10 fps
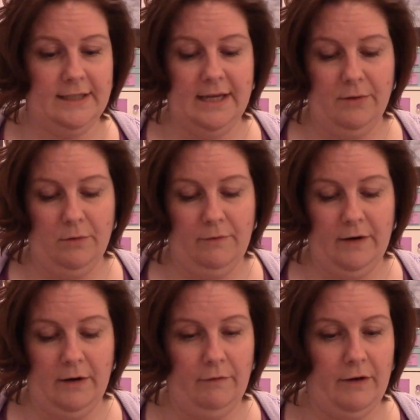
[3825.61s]
They were
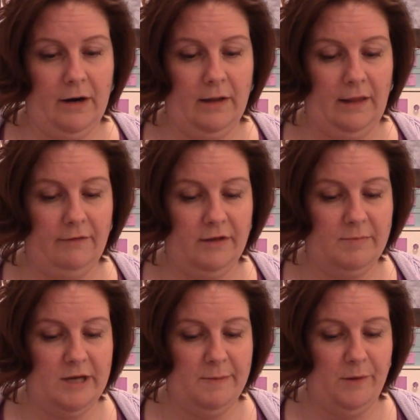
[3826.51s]
very, very lovely
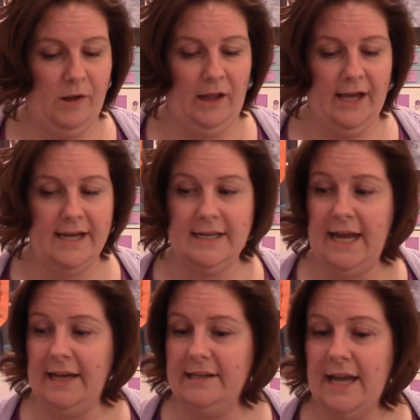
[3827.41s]
people and
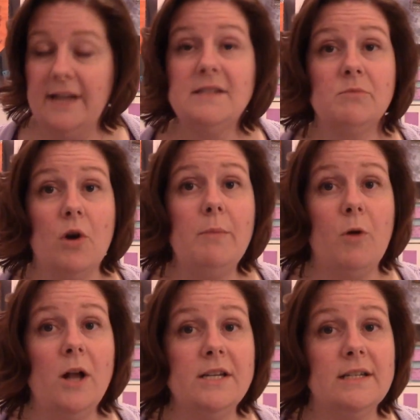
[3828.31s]
had some great
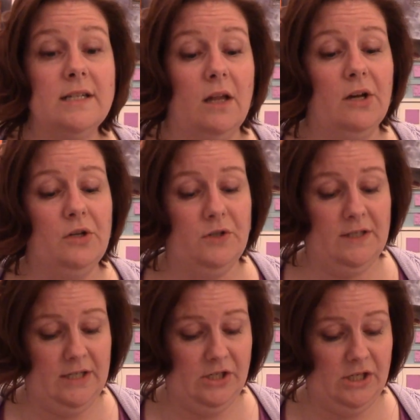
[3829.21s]
projects and a lot of good
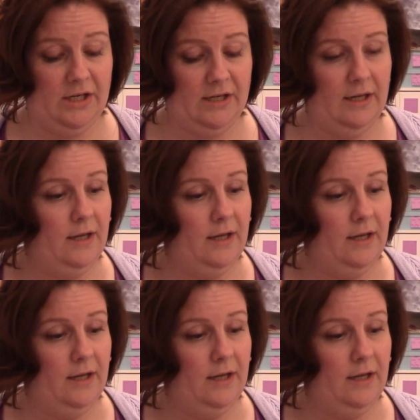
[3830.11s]
stitching